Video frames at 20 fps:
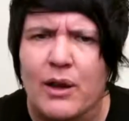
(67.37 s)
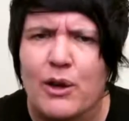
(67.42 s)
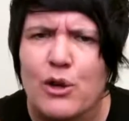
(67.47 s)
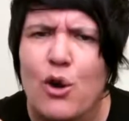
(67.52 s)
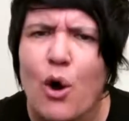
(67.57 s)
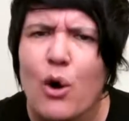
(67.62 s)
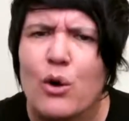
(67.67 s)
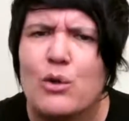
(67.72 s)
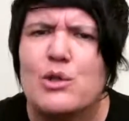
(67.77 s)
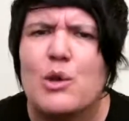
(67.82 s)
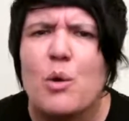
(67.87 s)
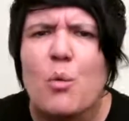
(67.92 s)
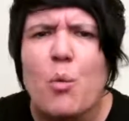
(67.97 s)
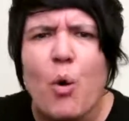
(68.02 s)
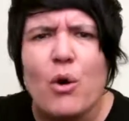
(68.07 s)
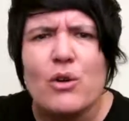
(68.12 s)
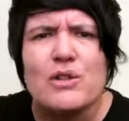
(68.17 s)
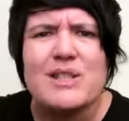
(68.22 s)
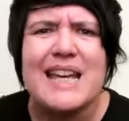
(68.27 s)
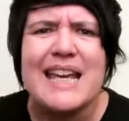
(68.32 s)
Not
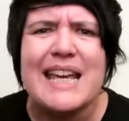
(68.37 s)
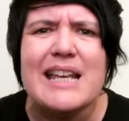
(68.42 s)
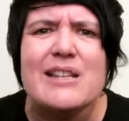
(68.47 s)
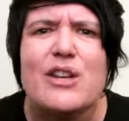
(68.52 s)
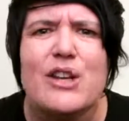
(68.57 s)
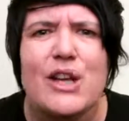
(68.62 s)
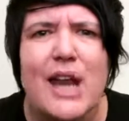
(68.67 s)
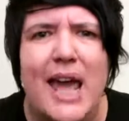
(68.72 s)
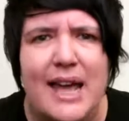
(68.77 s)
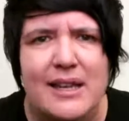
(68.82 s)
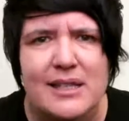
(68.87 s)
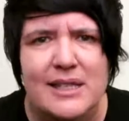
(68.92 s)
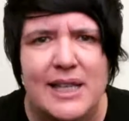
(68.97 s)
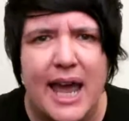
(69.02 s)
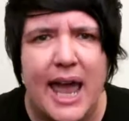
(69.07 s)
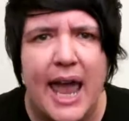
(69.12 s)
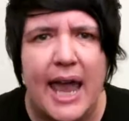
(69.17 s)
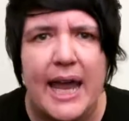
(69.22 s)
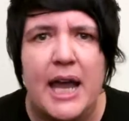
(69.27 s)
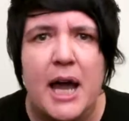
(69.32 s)
what is an
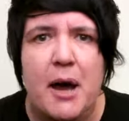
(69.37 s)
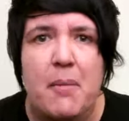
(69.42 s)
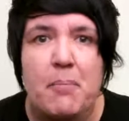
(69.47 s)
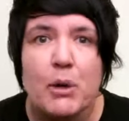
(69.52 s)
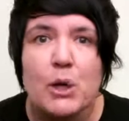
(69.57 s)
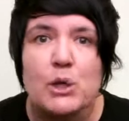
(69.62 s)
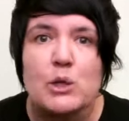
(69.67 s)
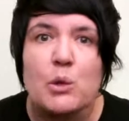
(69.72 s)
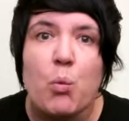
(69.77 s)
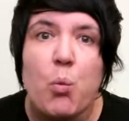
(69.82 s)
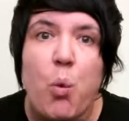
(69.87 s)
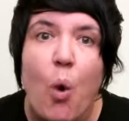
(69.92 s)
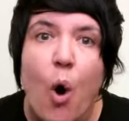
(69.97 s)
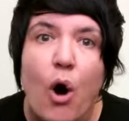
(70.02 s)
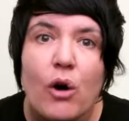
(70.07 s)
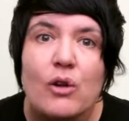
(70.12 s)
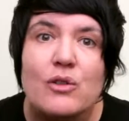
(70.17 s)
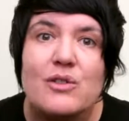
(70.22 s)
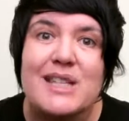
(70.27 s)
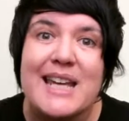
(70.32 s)
essay, but
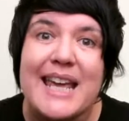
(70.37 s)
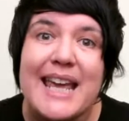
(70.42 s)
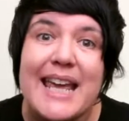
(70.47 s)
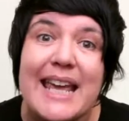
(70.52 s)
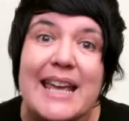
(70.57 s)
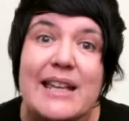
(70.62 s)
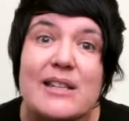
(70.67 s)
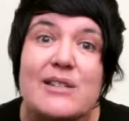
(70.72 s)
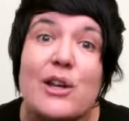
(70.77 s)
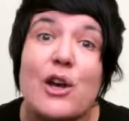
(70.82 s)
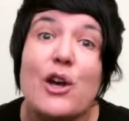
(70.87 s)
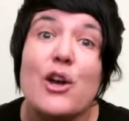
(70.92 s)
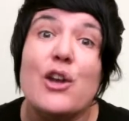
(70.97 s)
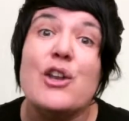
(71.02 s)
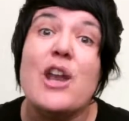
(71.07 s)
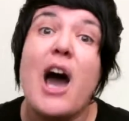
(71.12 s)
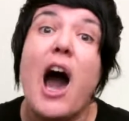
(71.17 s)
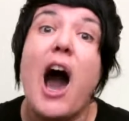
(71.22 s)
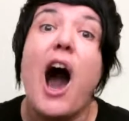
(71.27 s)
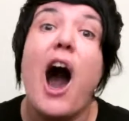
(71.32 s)
what is
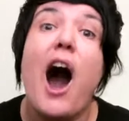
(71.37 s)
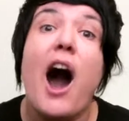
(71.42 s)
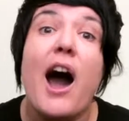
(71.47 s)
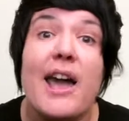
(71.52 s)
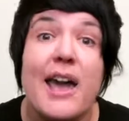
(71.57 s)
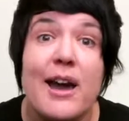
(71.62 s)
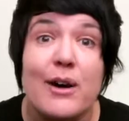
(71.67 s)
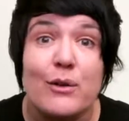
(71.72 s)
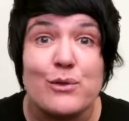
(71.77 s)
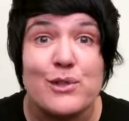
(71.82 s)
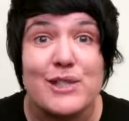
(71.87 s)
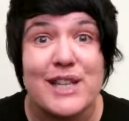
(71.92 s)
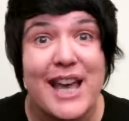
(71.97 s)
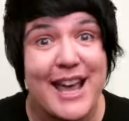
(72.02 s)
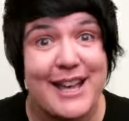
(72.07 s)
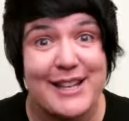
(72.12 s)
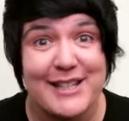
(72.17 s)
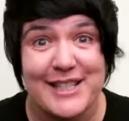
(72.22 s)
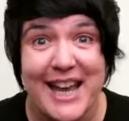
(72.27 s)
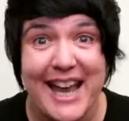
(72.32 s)
an IELTS
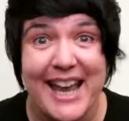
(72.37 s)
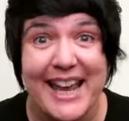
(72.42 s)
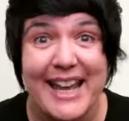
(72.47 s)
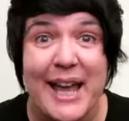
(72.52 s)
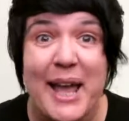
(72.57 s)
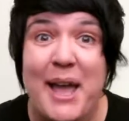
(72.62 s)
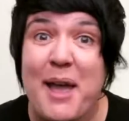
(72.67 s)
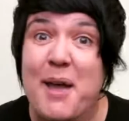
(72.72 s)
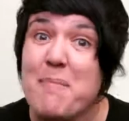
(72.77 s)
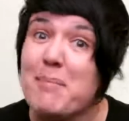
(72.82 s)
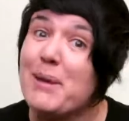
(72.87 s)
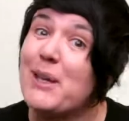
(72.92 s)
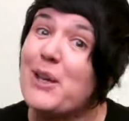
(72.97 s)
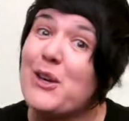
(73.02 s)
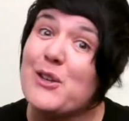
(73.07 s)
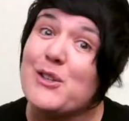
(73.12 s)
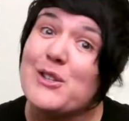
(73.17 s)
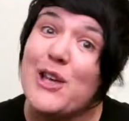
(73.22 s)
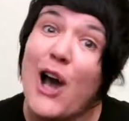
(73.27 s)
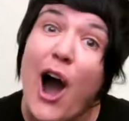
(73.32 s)
essay?
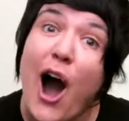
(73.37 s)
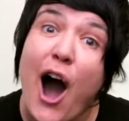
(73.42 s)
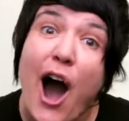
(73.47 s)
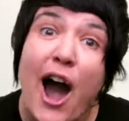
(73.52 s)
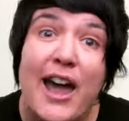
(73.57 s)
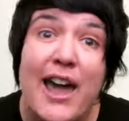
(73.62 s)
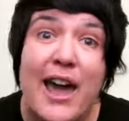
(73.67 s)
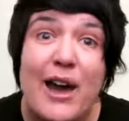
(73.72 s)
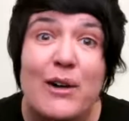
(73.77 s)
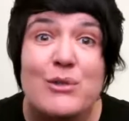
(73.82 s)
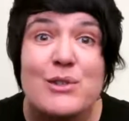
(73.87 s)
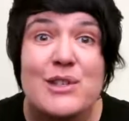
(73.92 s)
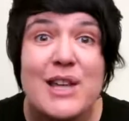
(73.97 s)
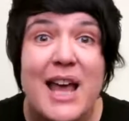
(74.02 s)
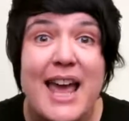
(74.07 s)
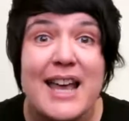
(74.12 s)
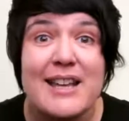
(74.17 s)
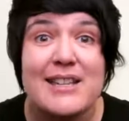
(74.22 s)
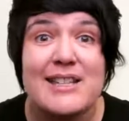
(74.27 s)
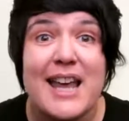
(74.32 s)
Because IELTS
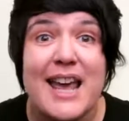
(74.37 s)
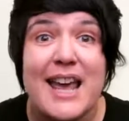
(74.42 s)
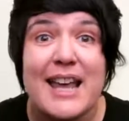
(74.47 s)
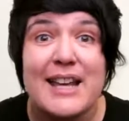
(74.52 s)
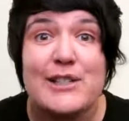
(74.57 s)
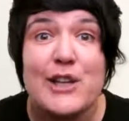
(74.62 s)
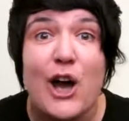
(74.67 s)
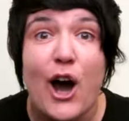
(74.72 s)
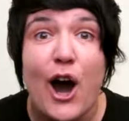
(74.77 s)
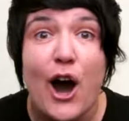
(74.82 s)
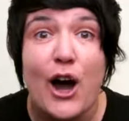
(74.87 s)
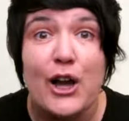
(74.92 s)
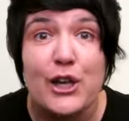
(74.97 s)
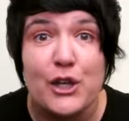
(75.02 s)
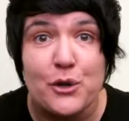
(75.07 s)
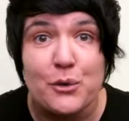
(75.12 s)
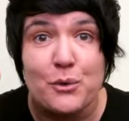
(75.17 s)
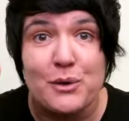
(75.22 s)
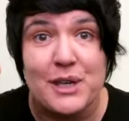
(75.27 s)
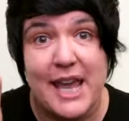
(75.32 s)
essays are
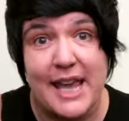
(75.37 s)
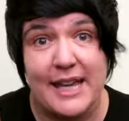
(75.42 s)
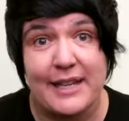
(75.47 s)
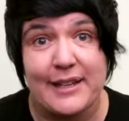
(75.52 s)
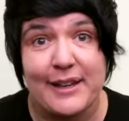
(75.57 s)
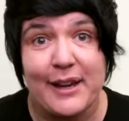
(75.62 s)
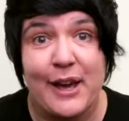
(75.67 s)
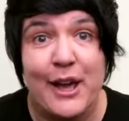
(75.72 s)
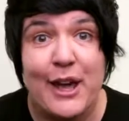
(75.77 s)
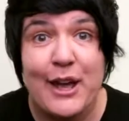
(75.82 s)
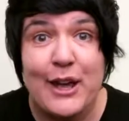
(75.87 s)
unique.